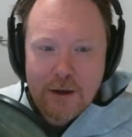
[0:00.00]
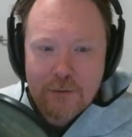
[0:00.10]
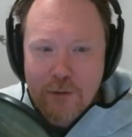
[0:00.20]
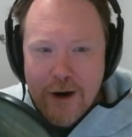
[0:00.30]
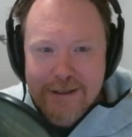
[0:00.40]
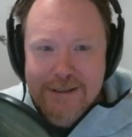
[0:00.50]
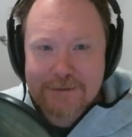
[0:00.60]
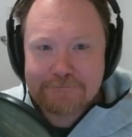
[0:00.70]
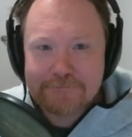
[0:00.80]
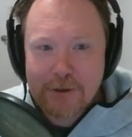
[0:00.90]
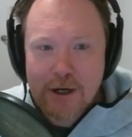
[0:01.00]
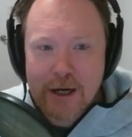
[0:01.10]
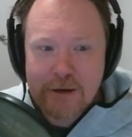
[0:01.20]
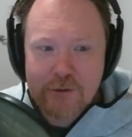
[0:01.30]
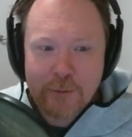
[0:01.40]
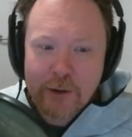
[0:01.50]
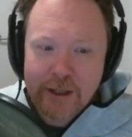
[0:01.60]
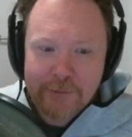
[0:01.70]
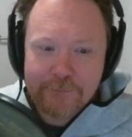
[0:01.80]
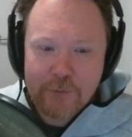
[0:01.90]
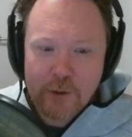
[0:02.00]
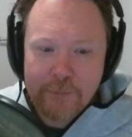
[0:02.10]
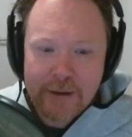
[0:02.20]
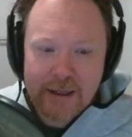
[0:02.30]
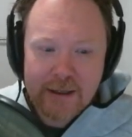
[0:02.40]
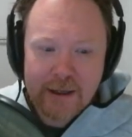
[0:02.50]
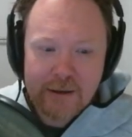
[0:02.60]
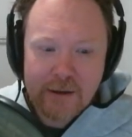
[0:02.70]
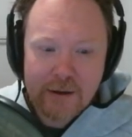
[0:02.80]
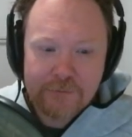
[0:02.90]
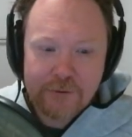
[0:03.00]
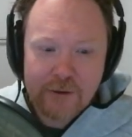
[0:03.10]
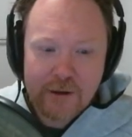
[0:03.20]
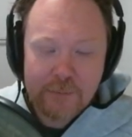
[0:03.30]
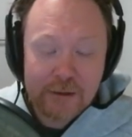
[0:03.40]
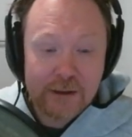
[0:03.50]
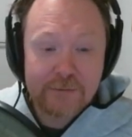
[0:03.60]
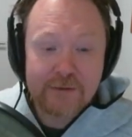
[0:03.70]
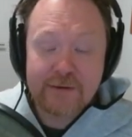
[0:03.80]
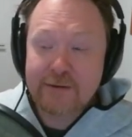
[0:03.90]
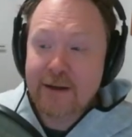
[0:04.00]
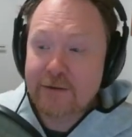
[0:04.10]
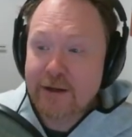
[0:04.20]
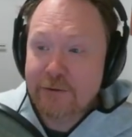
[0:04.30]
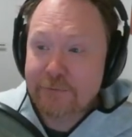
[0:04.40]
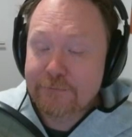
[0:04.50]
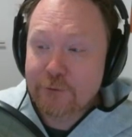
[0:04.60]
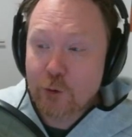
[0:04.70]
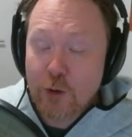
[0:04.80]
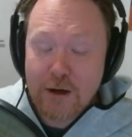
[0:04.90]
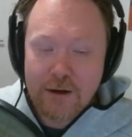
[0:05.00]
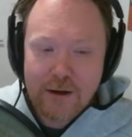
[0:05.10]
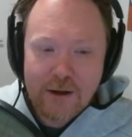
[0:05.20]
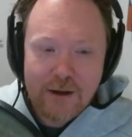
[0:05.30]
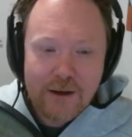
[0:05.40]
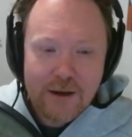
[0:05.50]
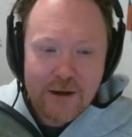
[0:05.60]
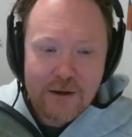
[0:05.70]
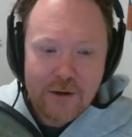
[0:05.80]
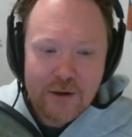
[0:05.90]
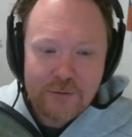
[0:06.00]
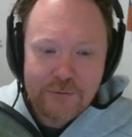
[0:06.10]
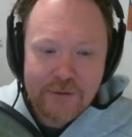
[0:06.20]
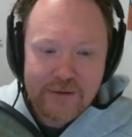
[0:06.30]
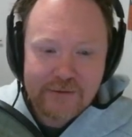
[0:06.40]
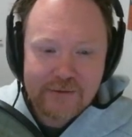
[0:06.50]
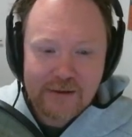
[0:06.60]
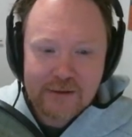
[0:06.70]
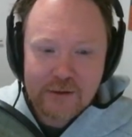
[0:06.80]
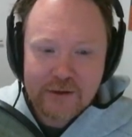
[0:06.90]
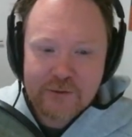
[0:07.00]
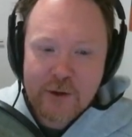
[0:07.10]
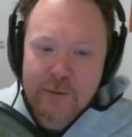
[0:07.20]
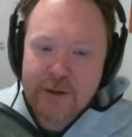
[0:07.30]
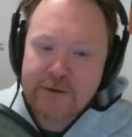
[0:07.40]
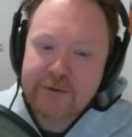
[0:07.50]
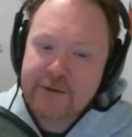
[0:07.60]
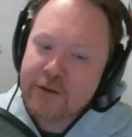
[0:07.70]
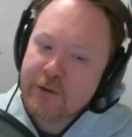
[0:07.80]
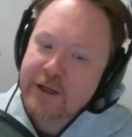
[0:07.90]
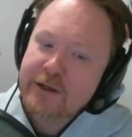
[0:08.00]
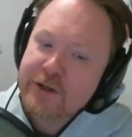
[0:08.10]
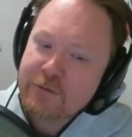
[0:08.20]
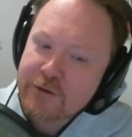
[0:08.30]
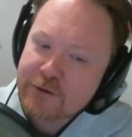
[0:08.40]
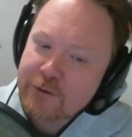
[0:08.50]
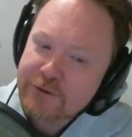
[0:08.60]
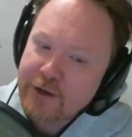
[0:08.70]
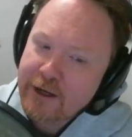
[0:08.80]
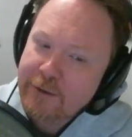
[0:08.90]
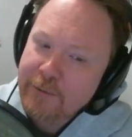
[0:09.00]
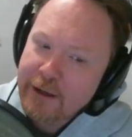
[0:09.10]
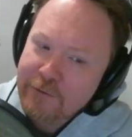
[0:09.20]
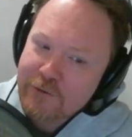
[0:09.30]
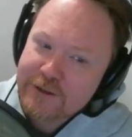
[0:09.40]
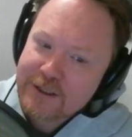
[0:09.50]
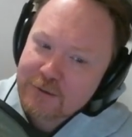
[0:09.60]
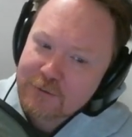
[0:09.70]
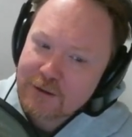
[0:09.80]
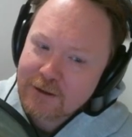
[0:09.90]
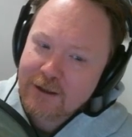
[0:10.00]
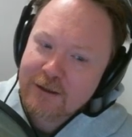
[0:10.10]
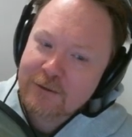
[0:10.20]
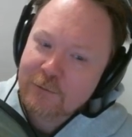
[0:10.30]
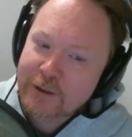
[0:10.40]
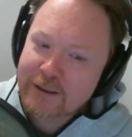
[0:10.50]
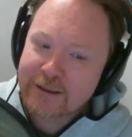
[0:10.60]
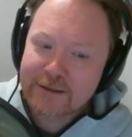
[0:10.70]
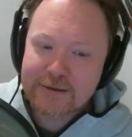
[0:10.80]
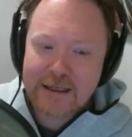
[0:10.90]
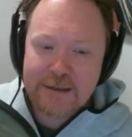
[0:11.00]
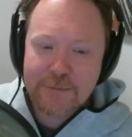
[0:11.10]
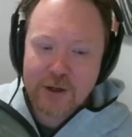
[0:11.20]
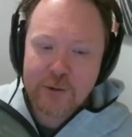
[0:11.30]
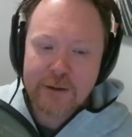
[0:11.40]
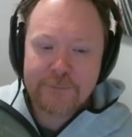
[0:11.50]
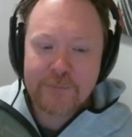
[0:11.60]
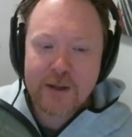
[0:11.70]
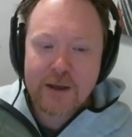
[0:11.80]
All right. Hi, everybody. We're back again for, I believe this is now day 4 of this little experiment. This is the 3D Generalist course. I am Andrew Silke. We're going to keep going